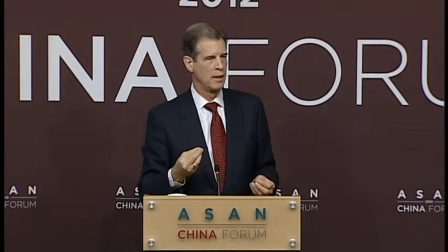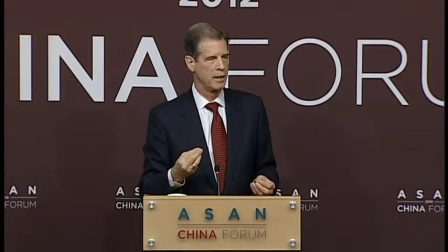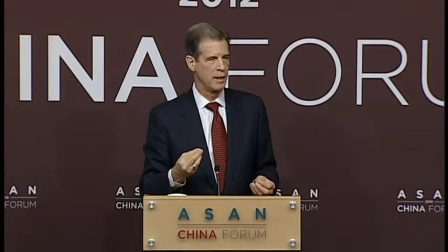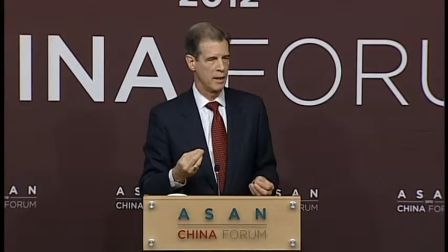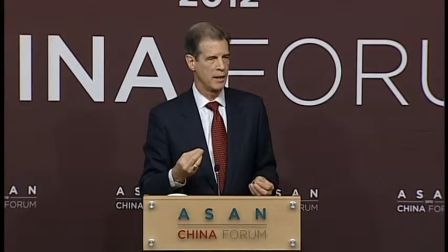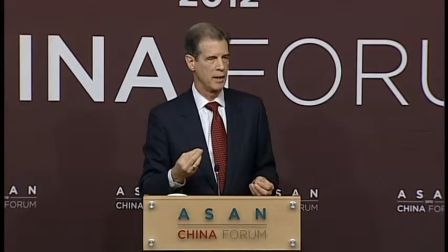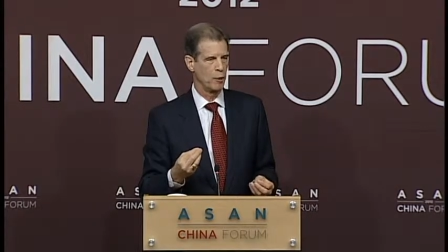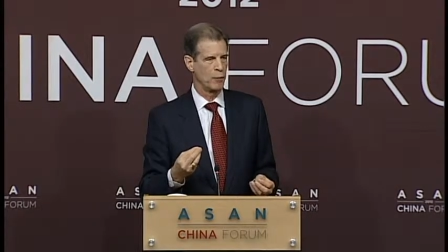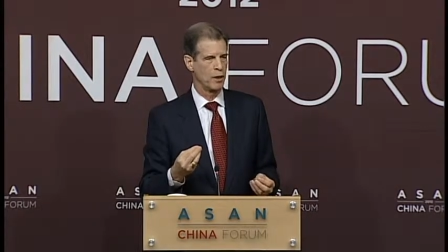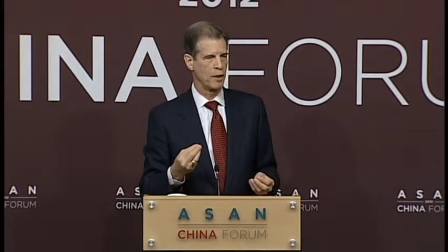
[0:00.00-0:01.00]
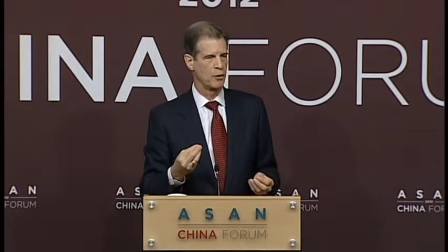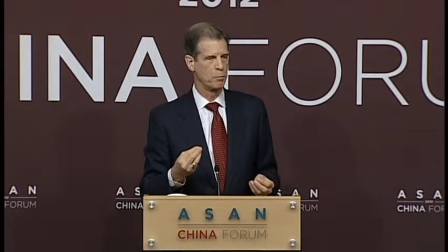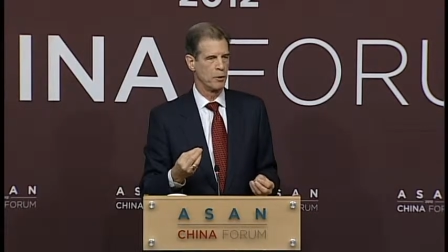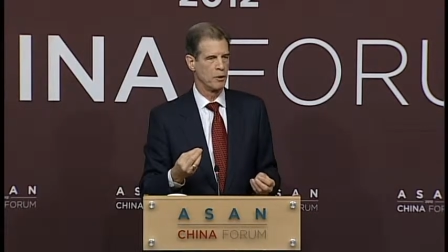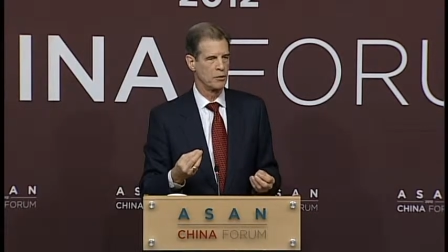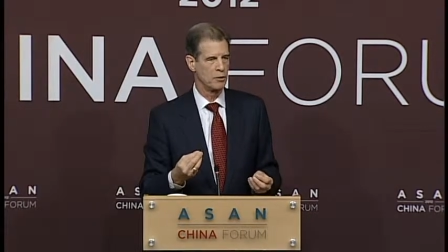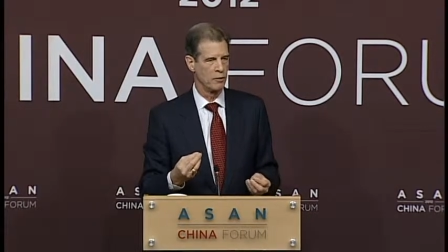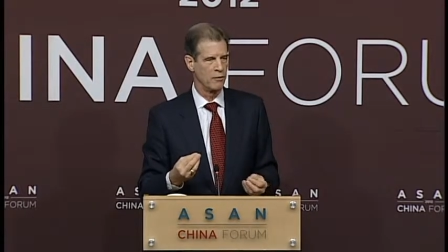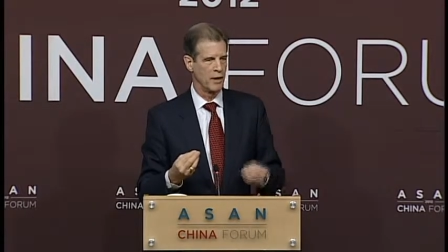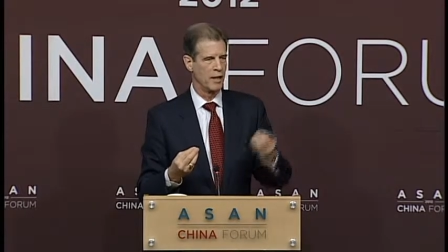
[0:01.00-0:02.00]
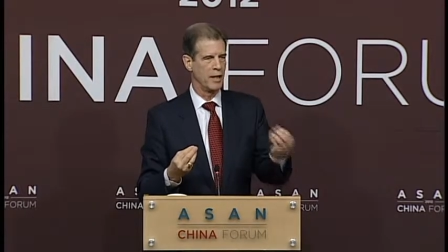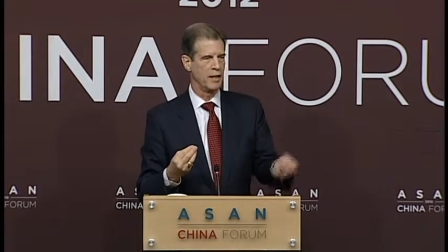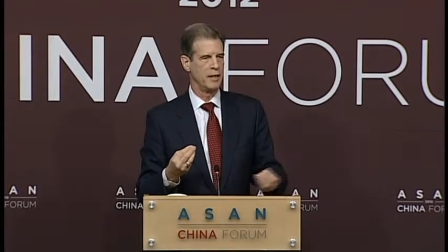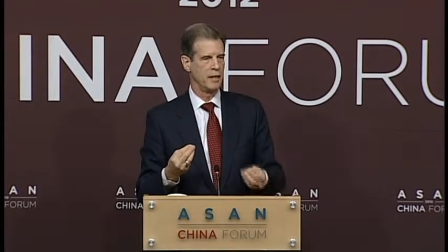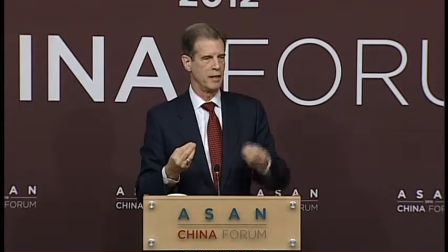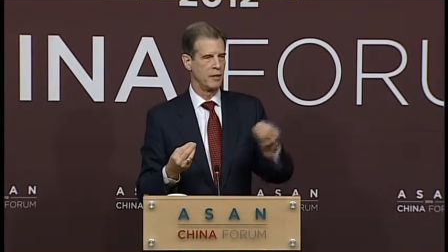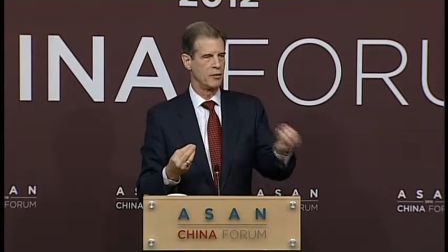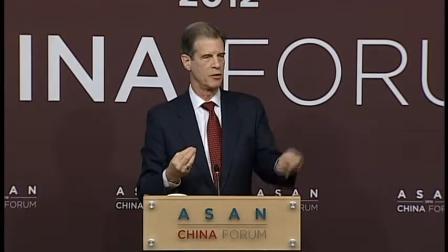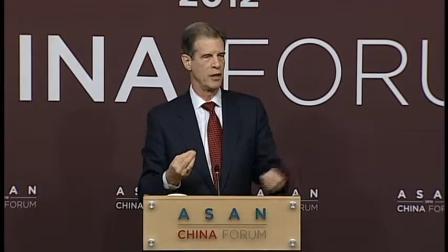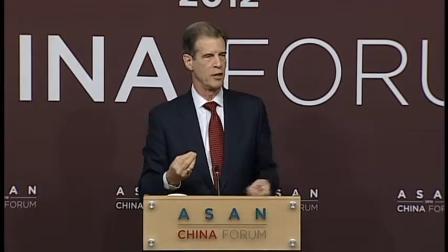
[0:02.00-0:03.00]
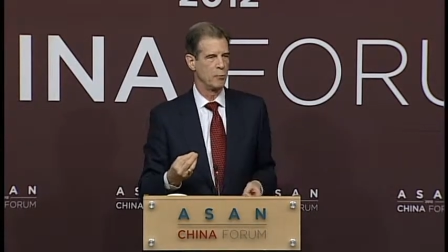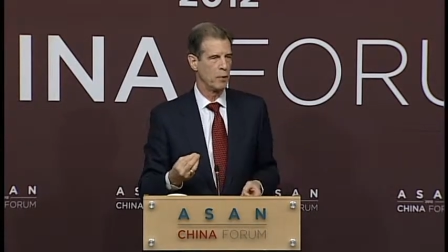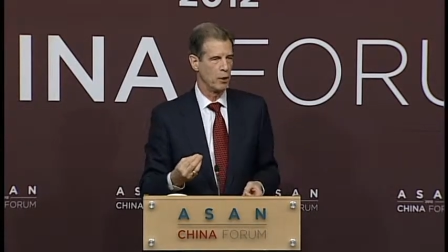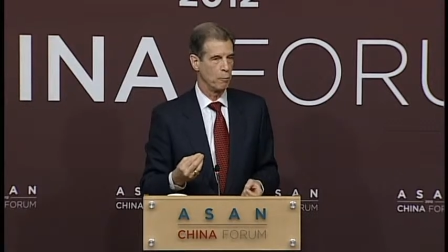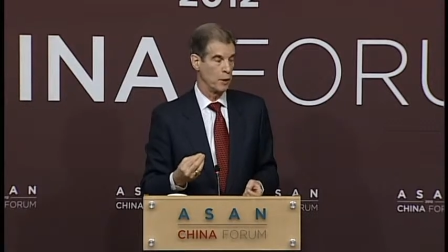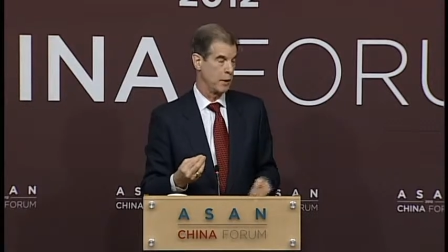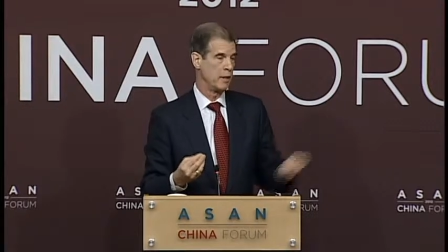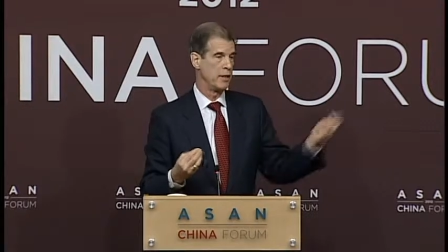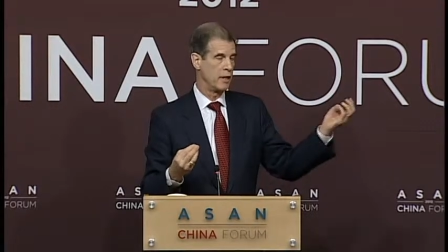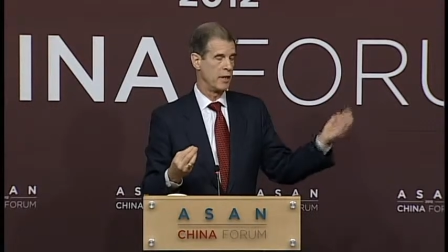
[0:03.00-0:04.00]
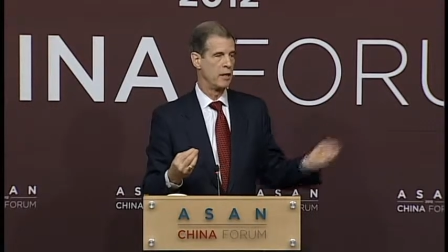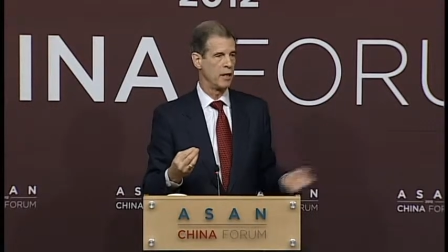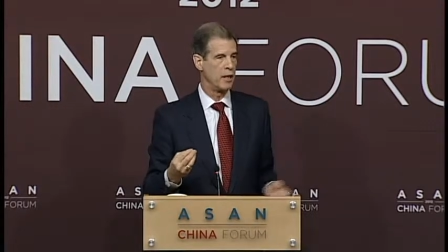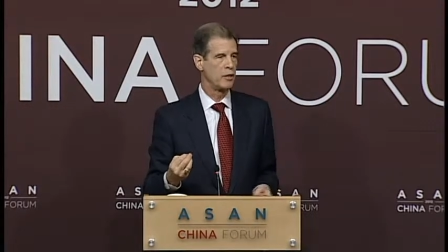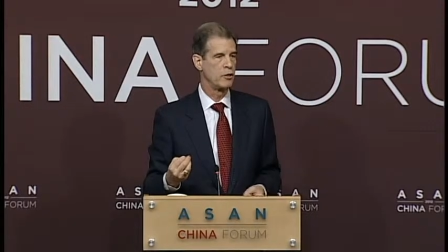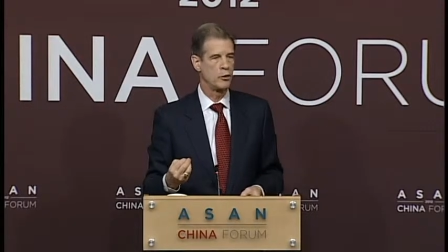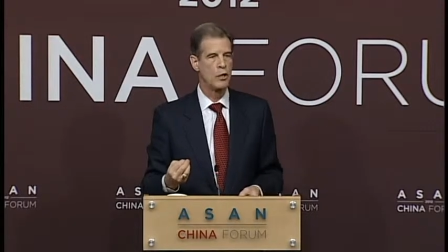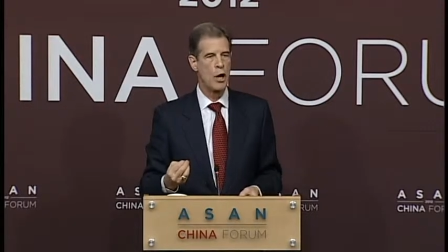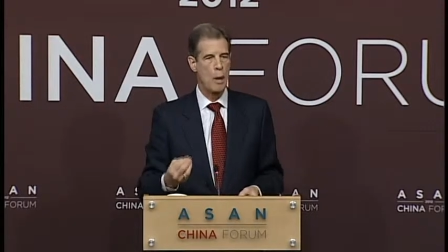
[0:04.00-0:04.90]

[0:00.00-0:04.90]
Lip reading: the economic experts of AID and the State Department and the United Nations